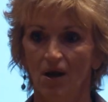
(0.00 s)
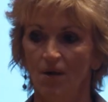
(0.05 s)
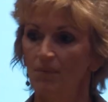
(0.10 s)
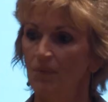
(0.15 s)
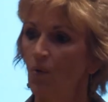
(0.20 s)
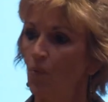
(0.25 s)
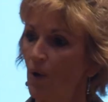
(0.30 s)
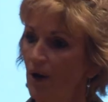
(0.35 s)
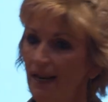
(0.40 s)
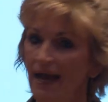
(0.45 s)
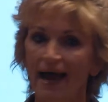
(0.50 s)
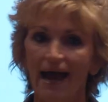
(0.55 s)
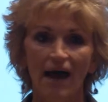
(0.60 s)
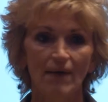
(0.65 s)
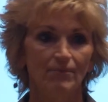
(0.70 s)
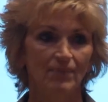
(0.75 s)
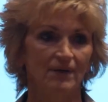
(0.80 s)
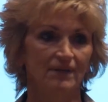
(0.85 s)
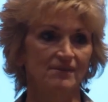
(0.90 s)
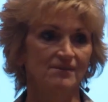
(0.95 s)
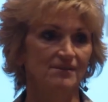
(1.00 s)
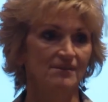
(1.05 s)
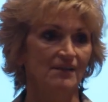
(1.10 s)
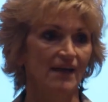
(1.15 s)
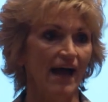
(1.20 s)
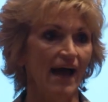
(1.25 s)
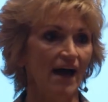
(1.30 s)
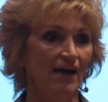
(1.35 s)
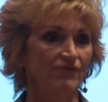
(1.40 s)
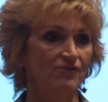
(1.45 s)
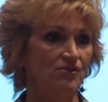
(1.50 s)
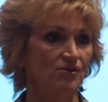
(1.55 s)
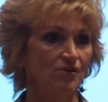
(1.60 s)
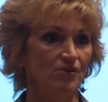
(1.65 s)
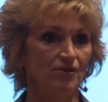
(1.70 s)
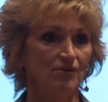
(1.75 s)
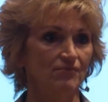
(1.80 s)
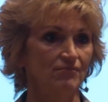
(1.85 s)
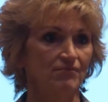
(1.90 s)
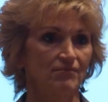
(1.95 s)
But what happens
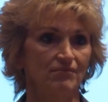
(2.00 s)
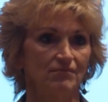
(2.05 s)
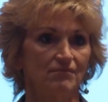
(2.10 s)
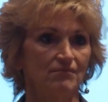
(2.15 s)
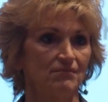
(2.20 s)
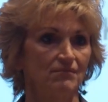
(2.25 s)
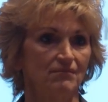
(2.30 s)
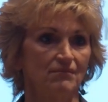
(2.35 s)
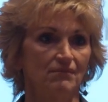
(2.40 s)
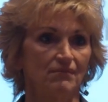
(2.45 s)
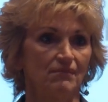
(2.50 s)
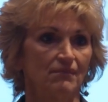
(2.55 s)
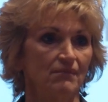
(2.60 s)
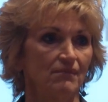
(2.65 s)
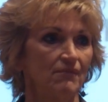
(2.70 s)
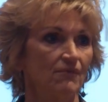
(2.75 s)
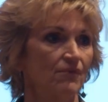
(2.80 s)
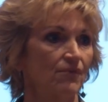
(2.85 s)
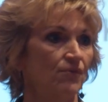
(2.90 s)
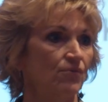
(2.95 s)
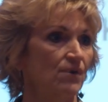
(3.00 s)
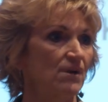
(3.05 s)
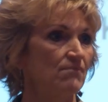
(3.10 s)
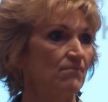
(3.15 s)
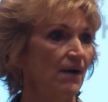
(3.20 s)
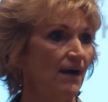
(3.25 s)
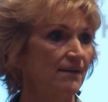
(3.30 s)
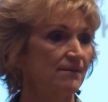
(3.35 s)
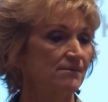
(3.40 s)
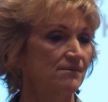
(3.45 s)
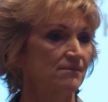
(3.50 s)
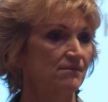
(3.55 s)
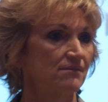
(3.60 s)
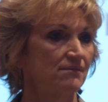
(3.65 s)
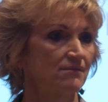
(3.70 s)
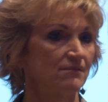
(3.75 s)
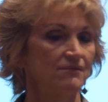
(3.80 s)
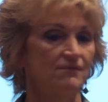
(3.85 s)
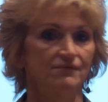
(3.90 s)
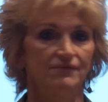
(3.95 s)
after three months,
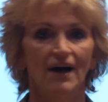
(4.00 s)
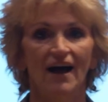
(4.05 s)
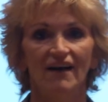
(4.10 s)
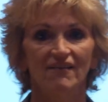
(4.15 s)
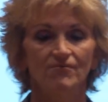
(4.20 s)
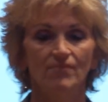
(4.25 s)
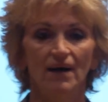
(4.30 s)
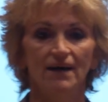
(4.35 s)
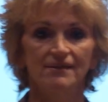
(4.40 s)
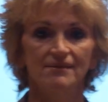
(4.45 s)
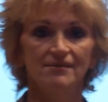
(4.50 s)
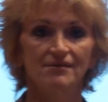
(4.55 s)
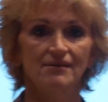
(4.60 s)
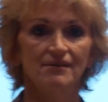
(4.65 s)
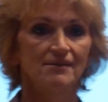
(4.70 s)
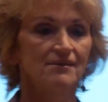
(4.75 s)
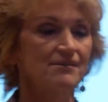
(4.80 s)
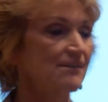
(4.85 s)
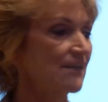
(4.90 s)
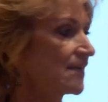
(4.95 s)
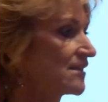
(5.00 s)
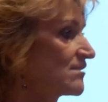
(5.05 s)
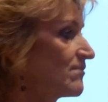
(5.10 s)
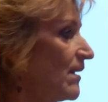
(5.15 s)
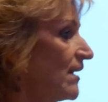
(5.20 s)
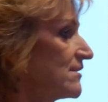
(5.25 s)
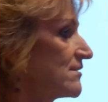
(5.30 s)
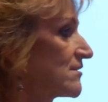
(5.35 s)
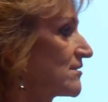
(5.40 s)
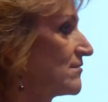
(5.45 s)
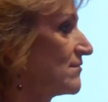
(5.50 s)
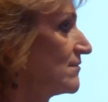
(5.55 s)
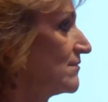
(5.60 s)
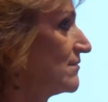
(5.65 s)
five months, six months?